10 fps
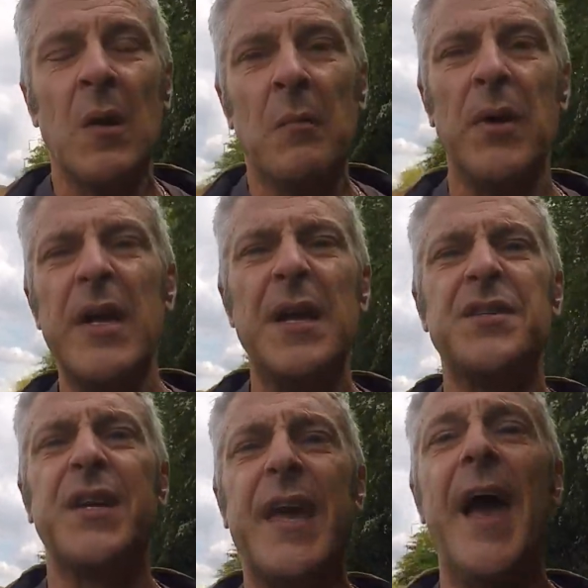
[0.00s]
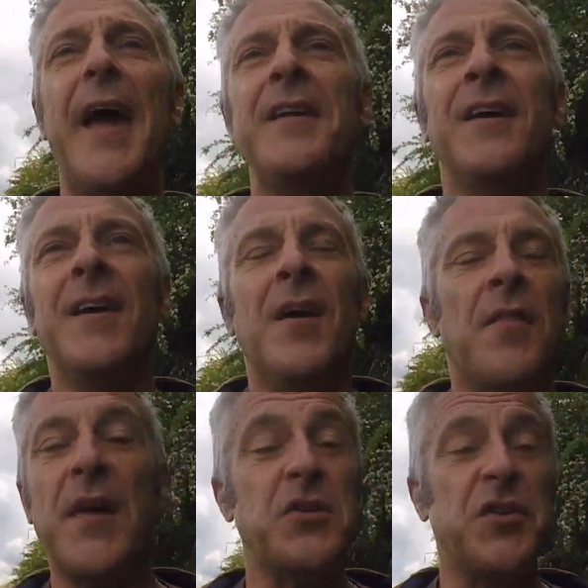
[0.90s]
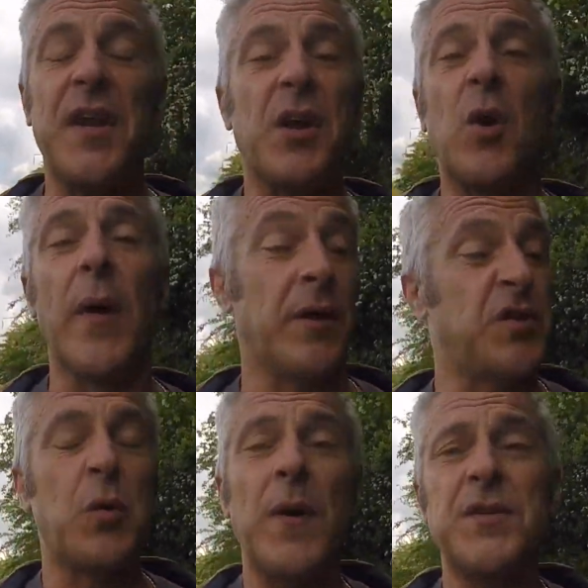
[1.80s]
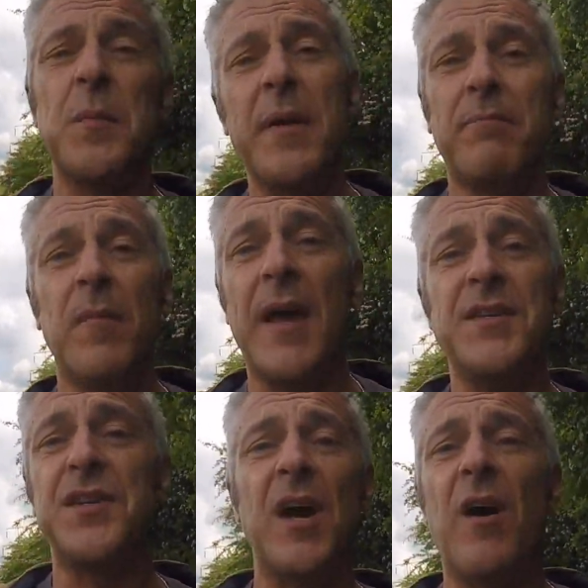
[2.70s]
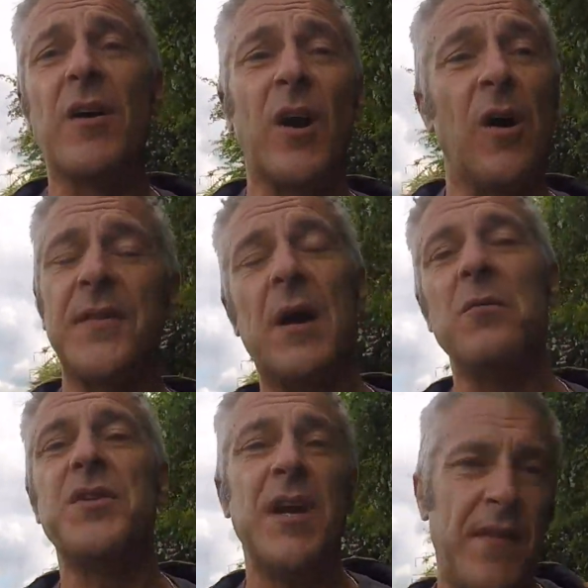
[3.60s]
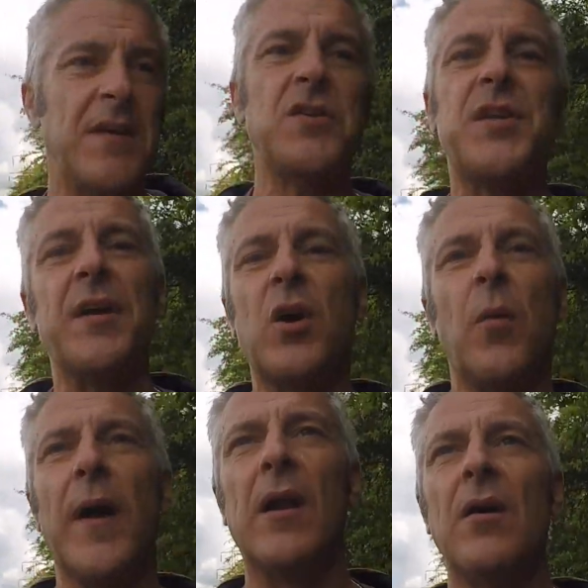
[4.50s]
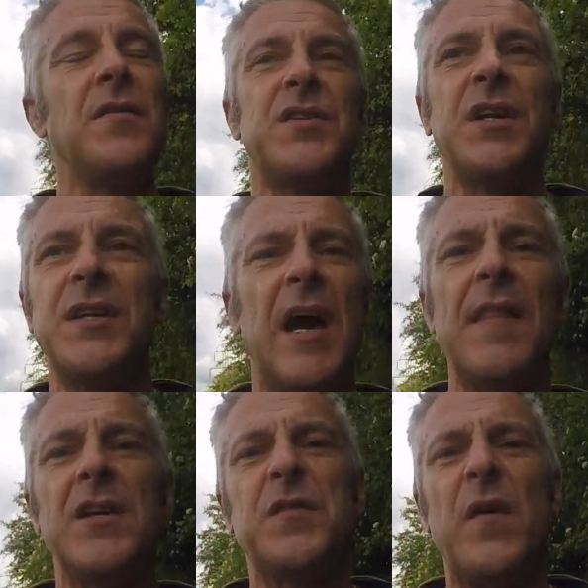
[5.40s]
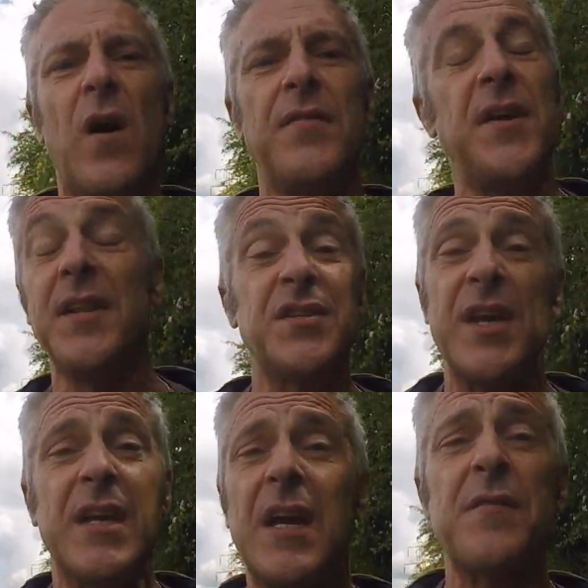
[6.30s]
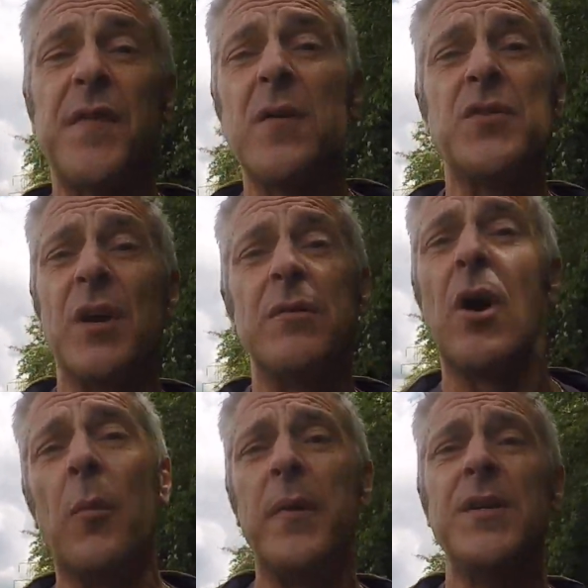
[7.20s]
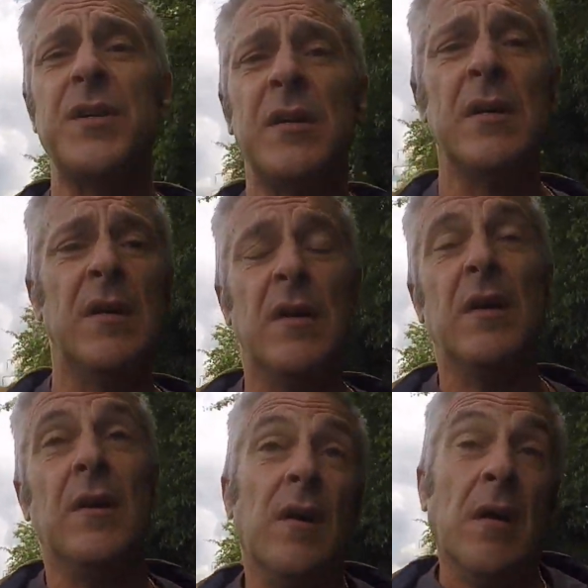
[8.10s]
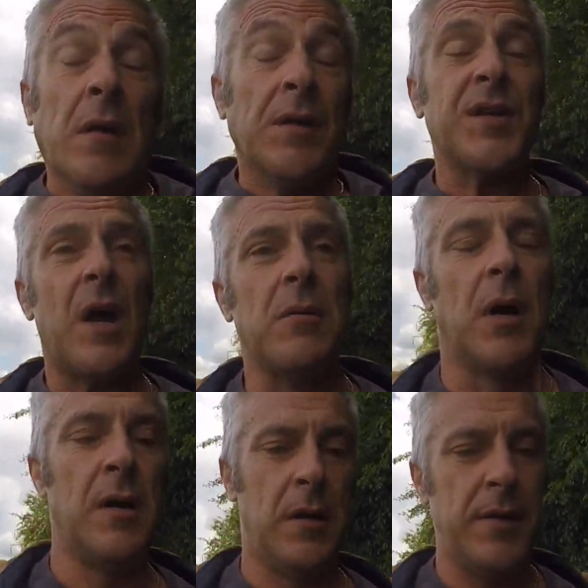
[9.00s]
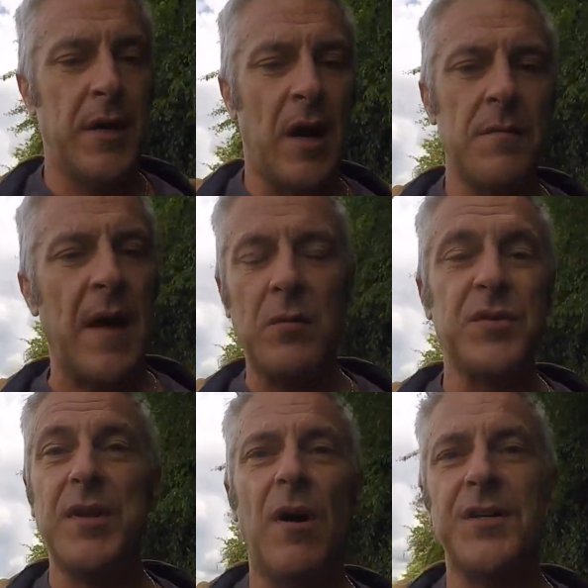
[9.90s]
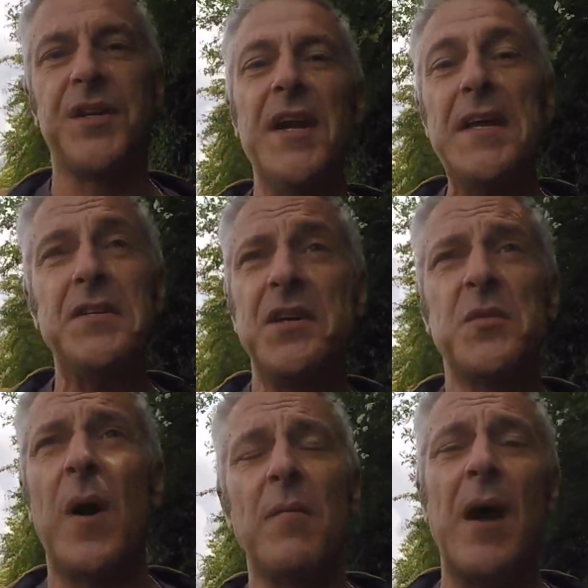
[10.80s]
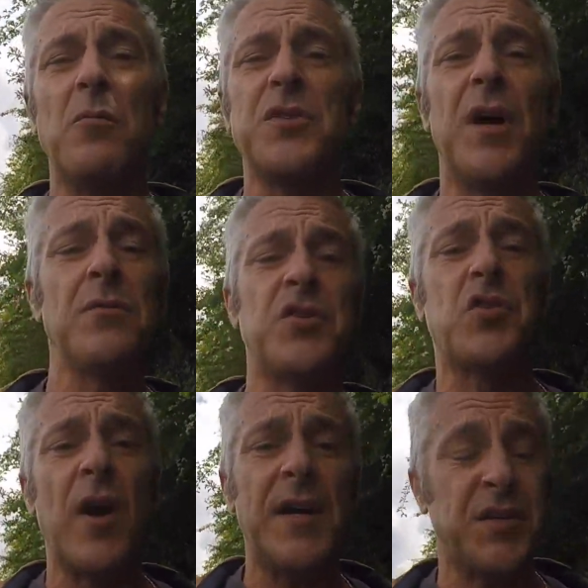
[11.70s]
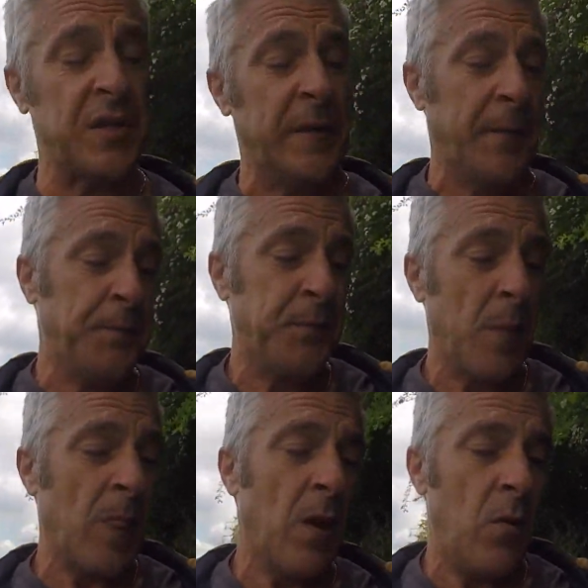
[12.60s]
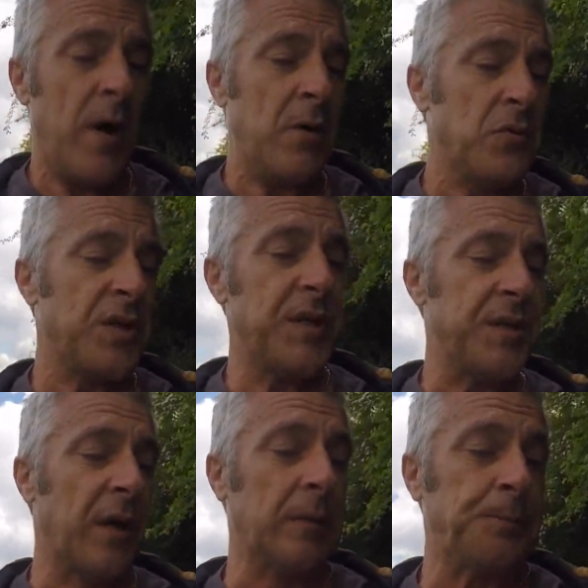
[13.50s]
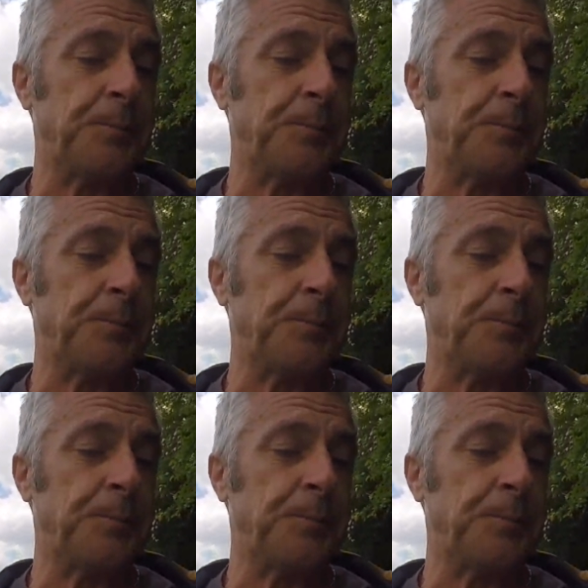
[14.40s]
But yet again, they just had a quick squiz of my ACR card, that was it. They just had a quick look and said, yeah, that's fine. They didn't take any photocopies. So, you know, that was nice and easy as well. That was no stress. What else is there?